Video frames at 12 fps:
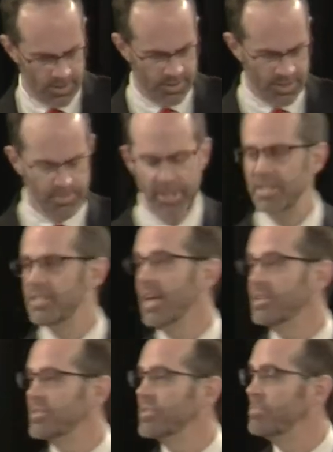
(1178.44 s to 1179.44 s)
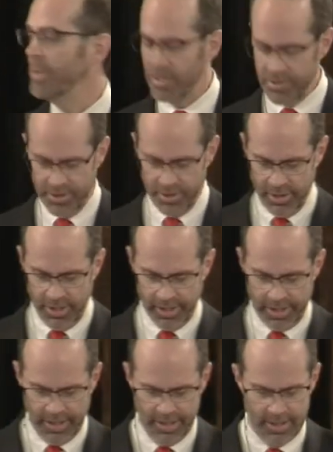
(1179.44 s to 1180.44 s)
Simeon takes a spiritual
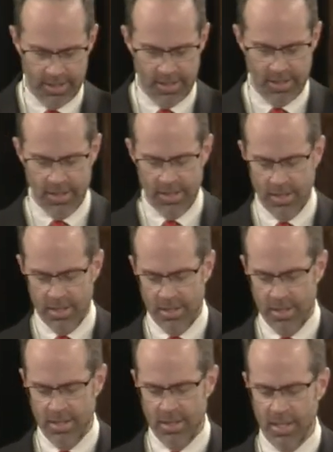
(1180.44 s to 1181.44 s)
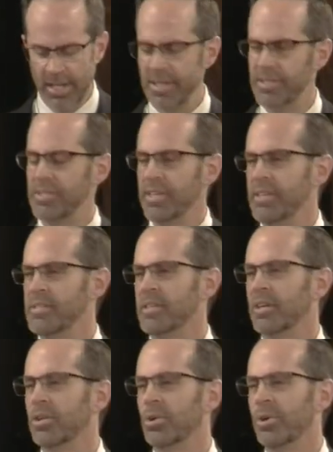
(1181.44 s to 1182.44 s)
look and he
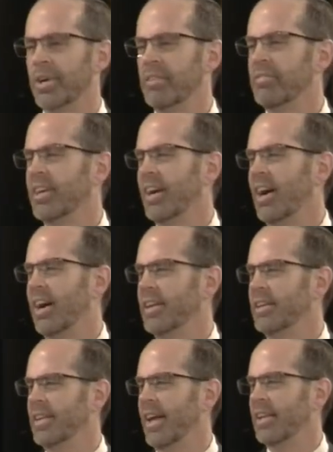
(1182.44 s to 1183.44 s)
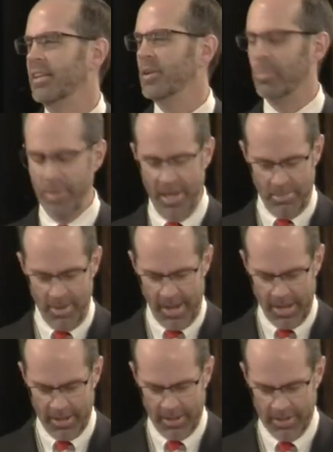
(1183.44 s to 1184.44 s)
sees the glory of God in that little baby.